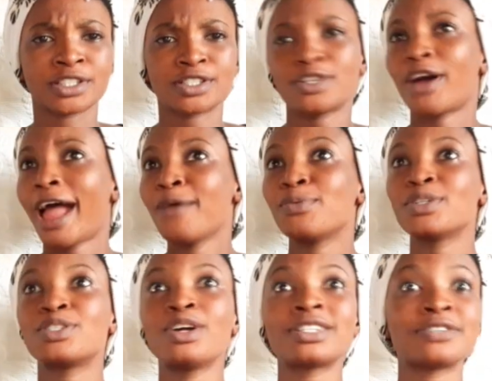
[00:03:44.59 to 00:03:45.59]
So I
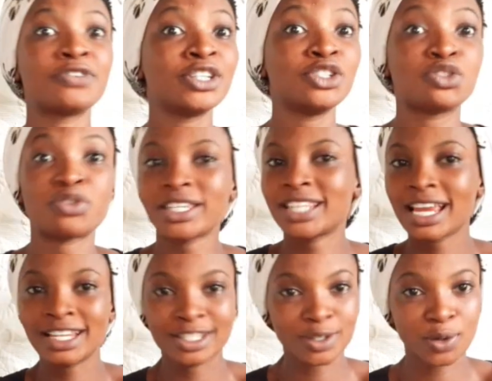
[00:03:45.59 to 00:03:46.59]
was not even
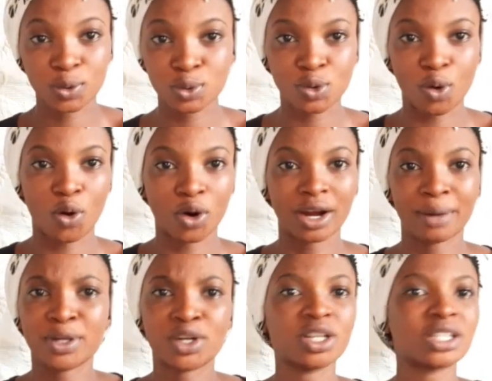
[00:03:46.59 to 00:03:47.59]
interested in the whole talk
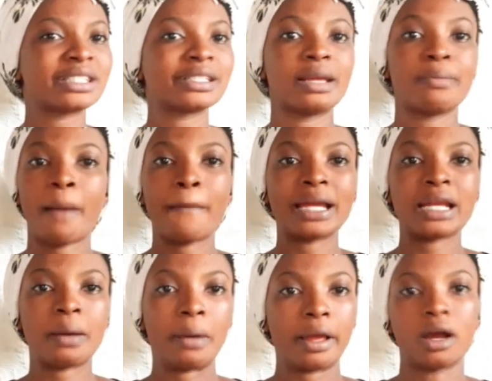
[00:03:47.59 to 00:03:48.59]
because in my mind
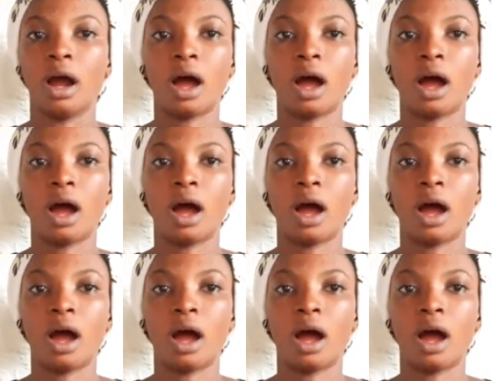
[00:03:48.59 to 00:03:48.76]
I'm like,